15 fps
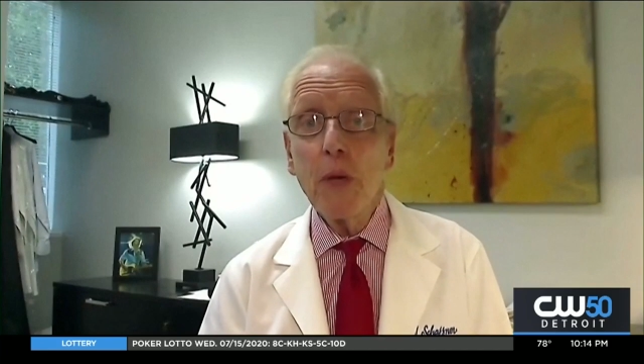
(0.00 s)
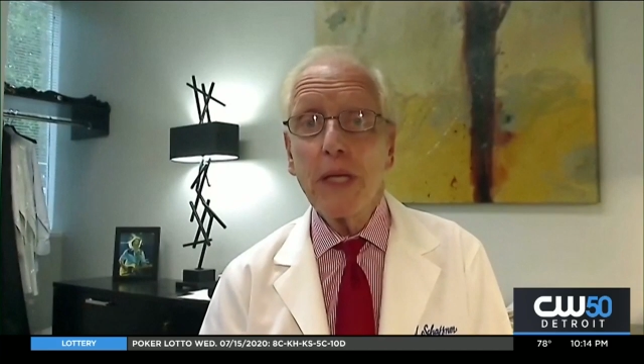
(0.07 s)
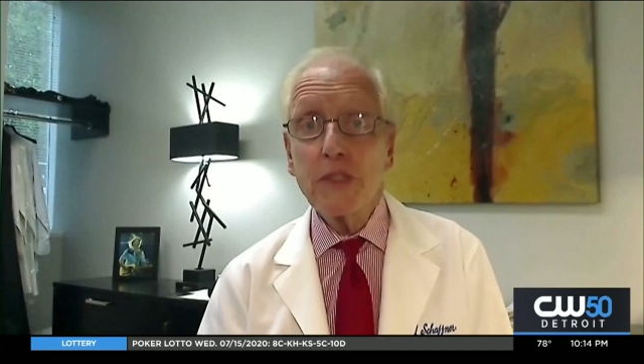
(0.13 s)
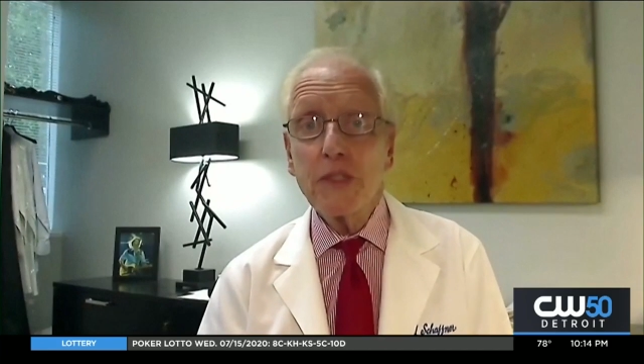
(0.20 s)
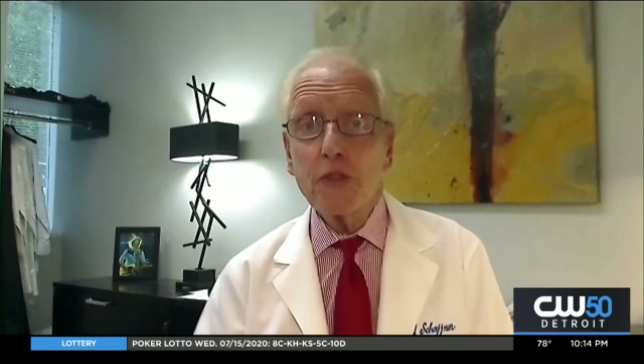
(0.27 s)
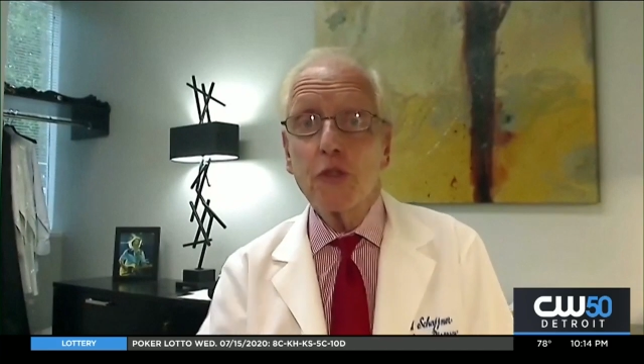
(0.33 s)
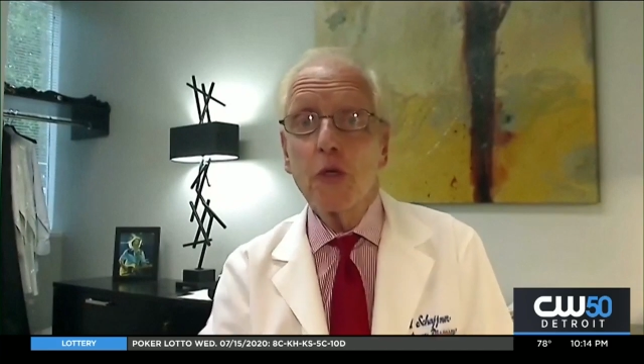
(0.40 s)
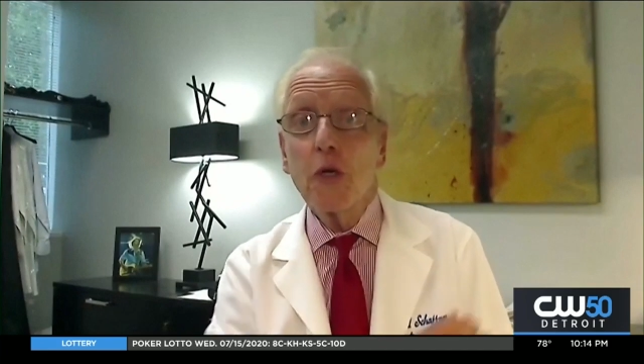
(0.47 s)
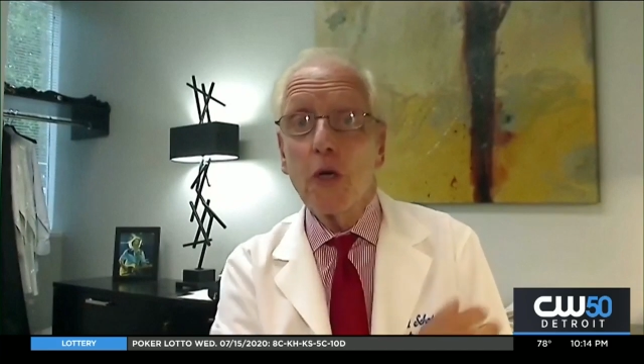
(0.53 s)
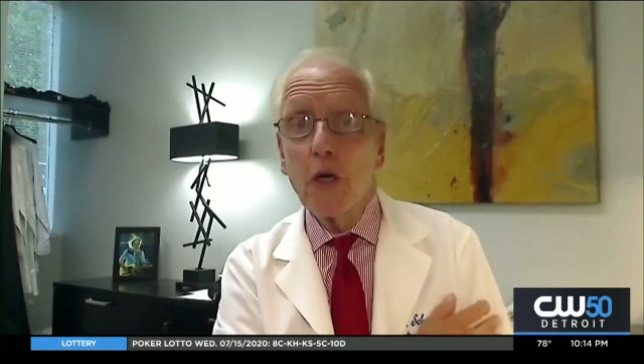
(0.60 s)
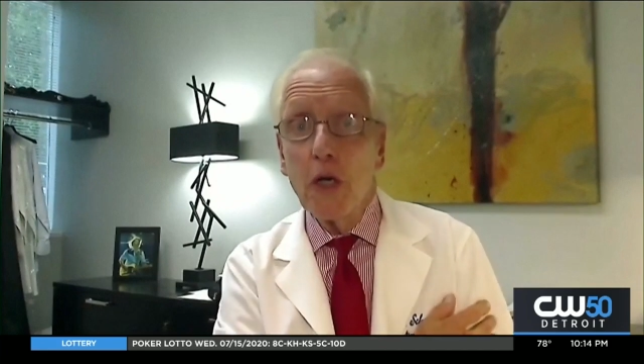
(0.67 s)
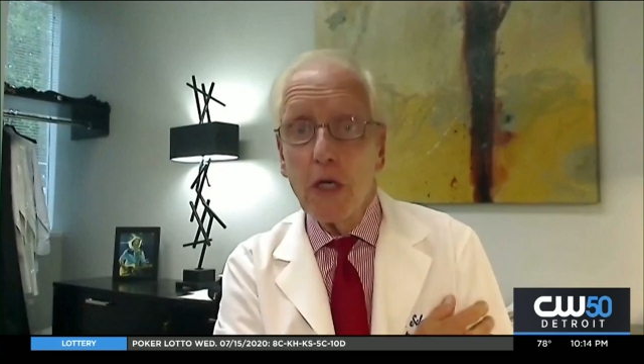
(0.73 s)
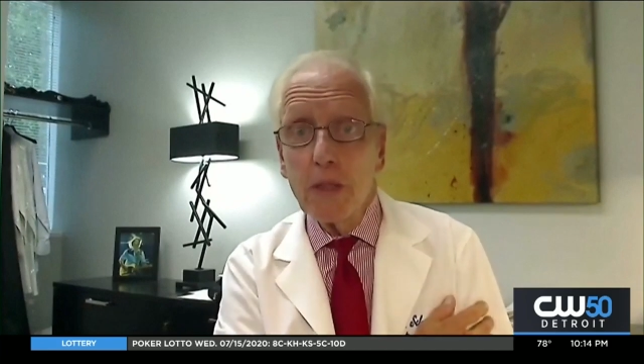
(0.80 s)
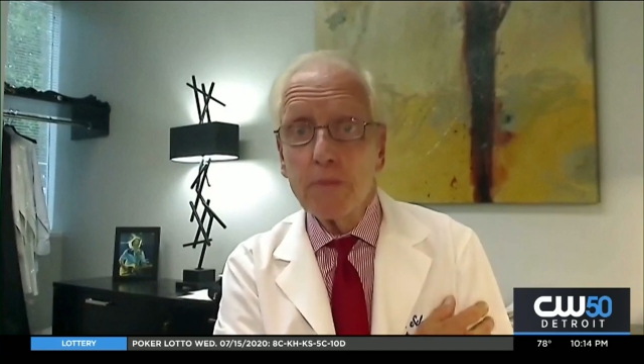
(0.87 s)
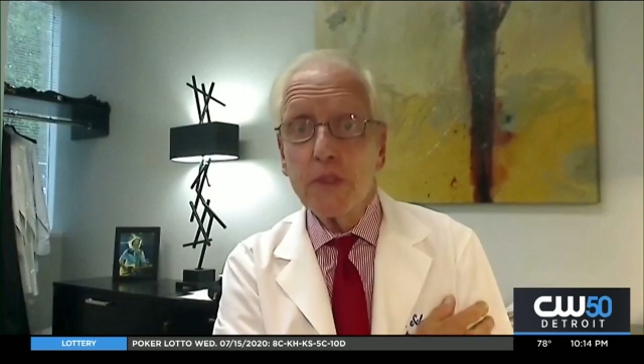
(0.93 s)
who had sore
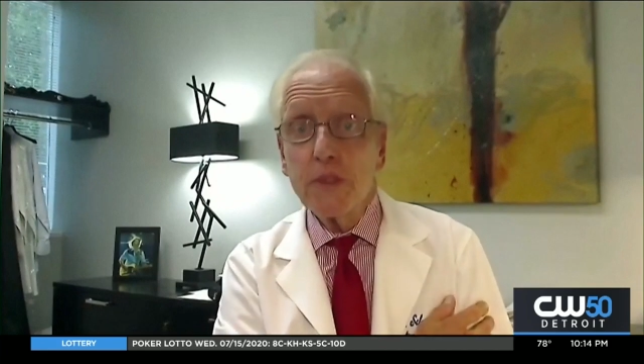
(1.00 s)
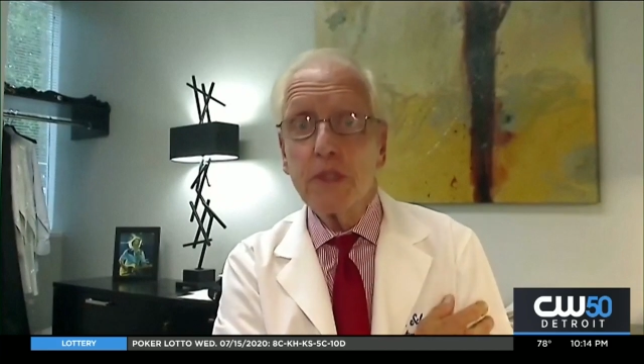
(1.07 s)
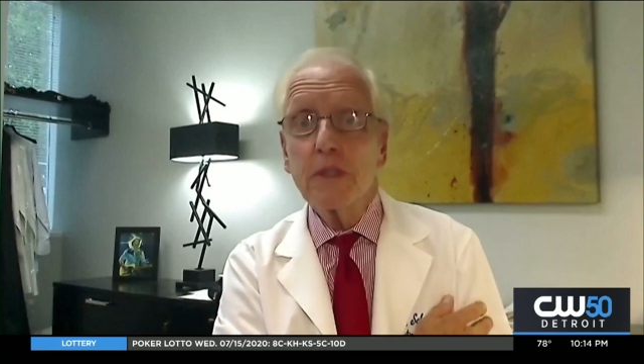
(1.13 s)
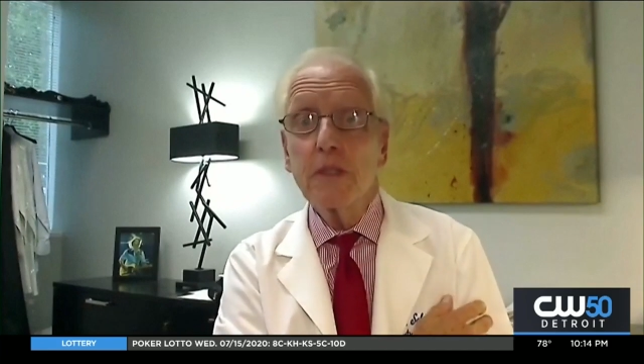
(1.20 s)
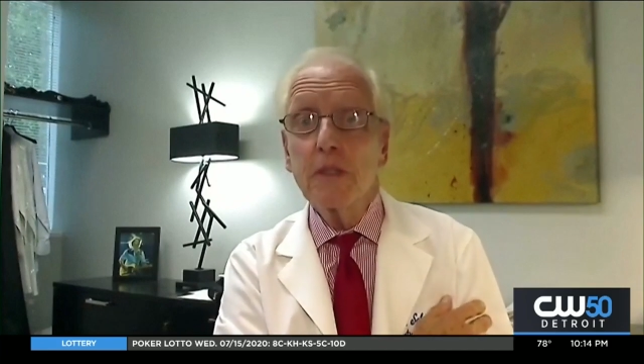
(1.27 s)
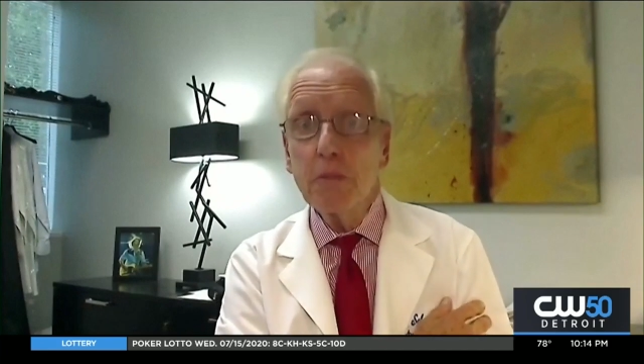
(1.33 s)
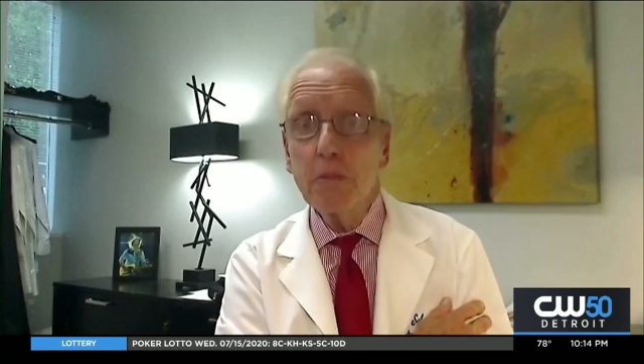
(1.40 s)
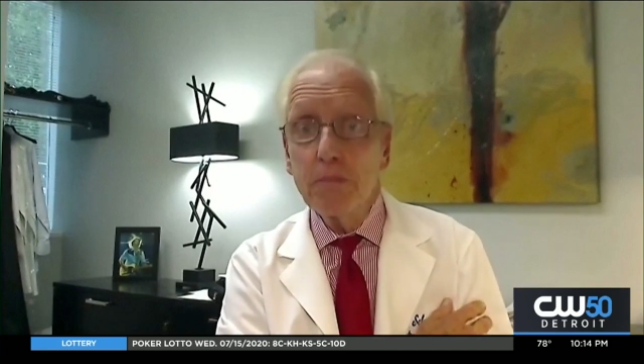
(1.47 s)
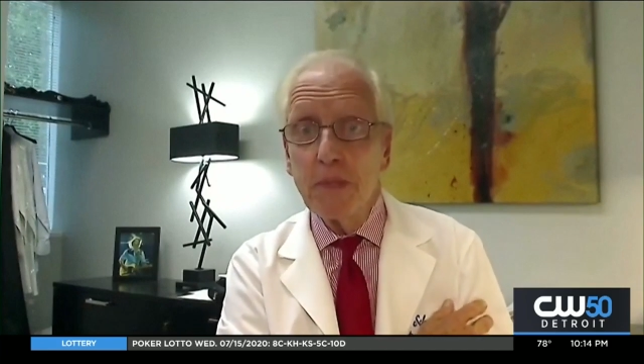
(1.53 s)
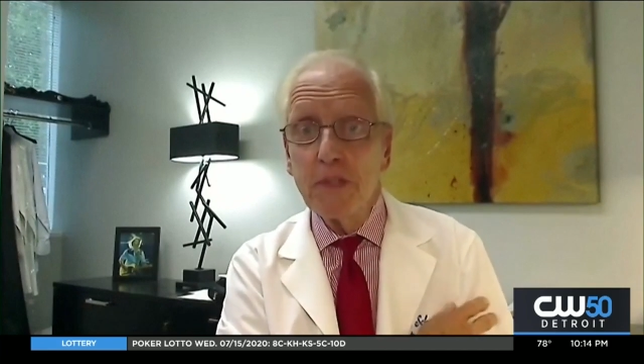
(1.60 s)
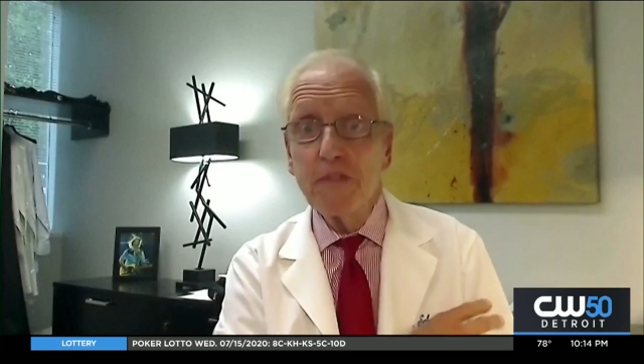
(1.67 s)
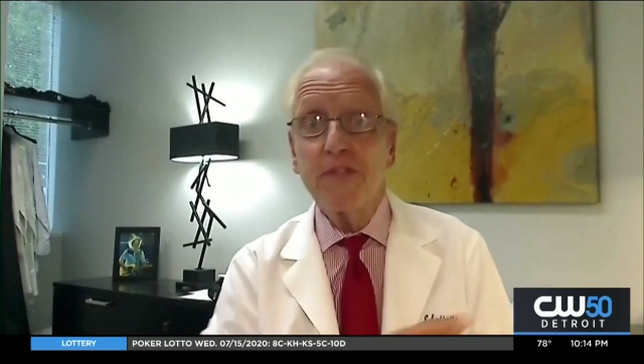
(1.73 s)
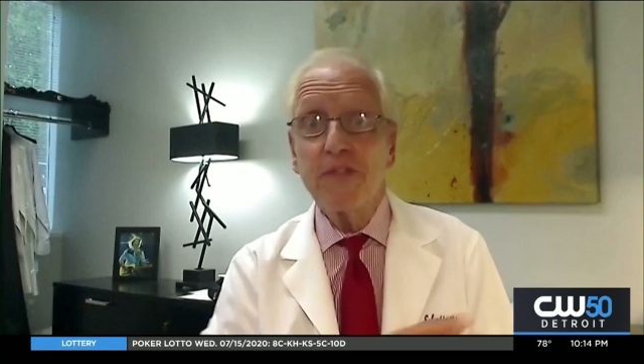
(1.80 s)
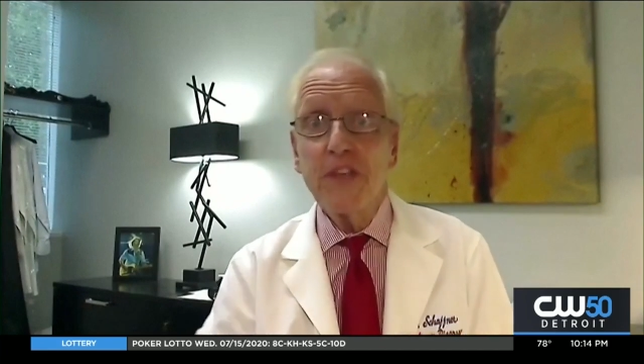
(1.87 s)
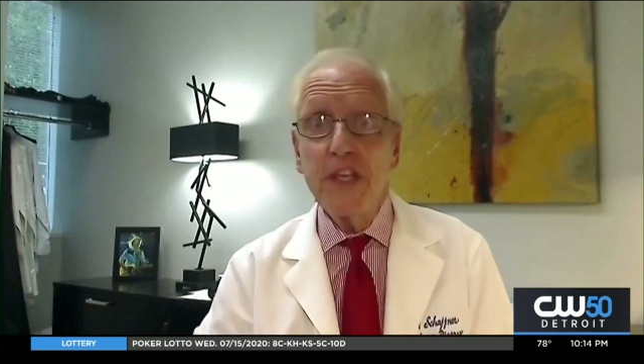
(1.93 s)
arms and a little bit
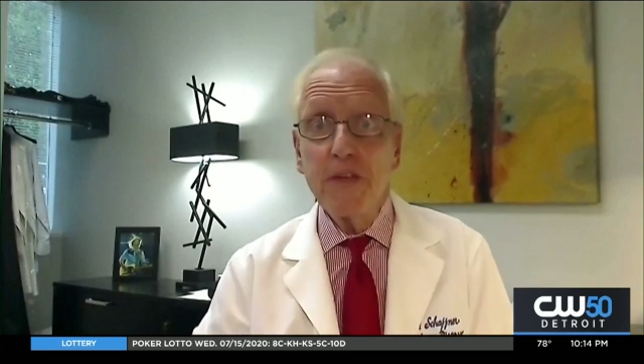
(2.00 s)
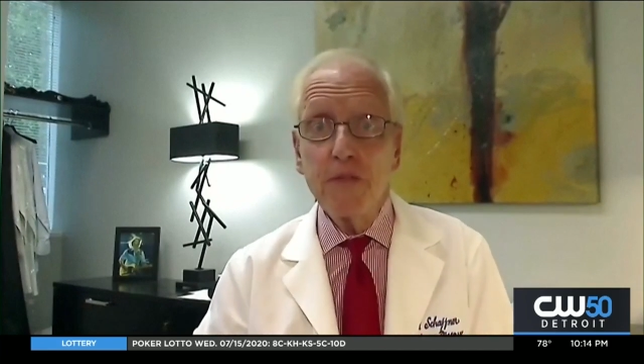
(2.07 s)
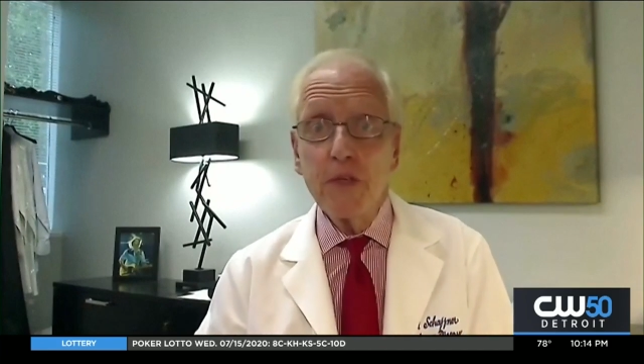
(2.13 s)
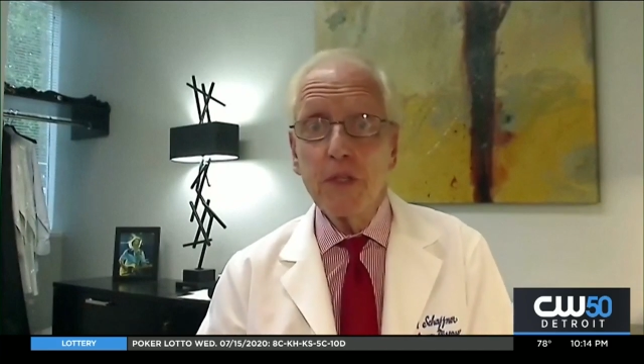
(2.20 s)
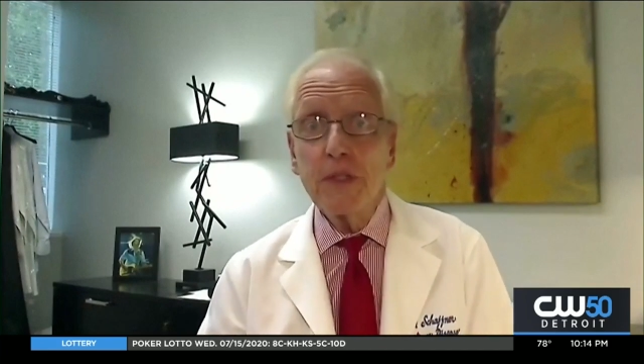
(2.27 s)
of fever